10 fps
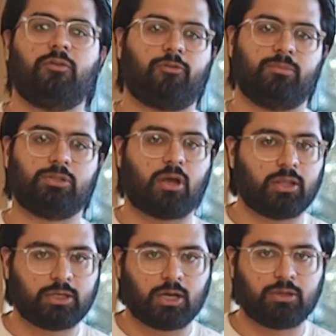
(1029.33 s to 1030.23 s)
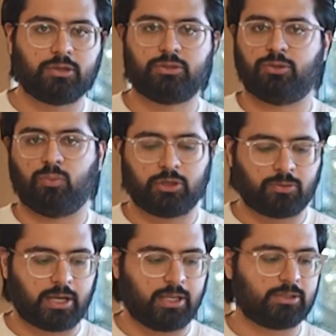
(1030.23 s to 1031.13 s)
from solid colors to wood
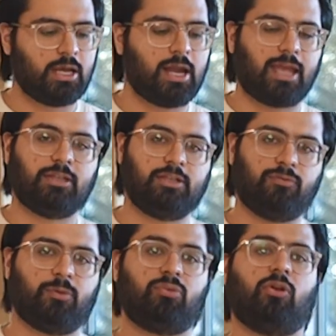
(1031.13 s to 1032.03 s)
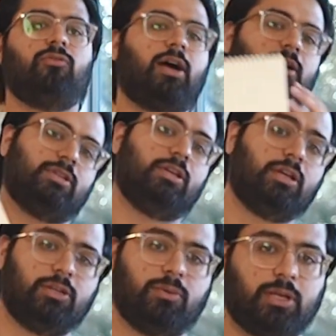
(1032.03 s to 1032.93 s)
grains, and the different profiles that you
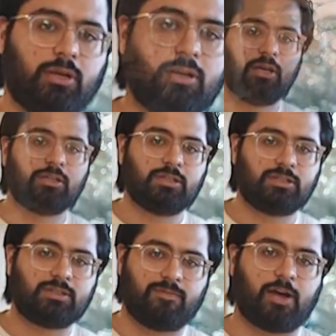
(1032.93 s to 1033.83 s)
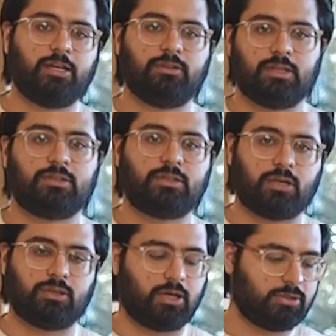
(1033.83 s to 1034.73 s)
can do it in. Since it's a vinyl that's
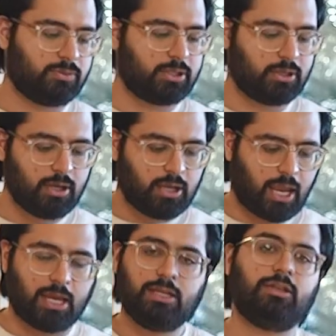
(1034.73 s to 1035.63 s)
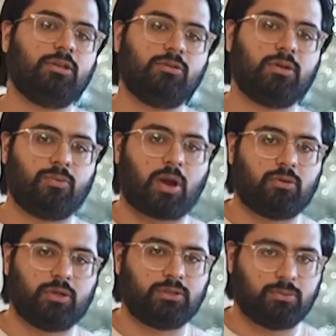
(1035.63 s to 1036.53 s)
sucked onto it, anything you can
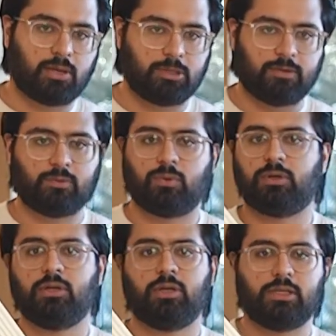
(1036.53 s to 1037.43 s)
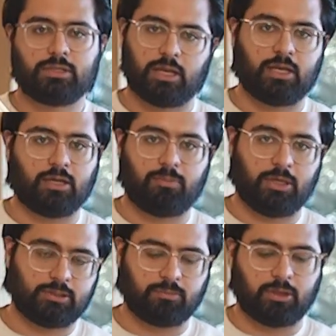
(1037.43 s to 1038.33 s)
route into an MDF door is going to end up
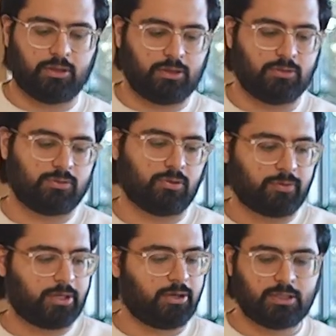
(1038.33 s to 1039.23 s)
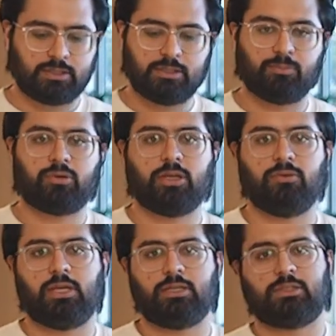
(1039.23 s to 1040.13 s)
being something you can do. So over here, you can see some pretty
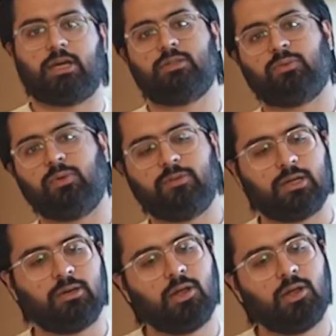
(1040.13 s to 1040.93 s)
unique styles that we've done